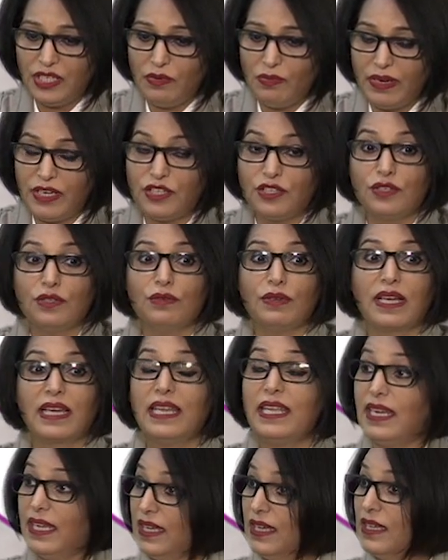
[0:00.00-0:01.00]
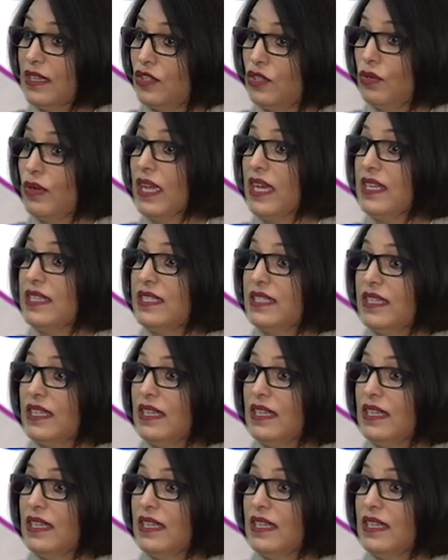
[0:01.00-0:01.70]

went to a clinic to get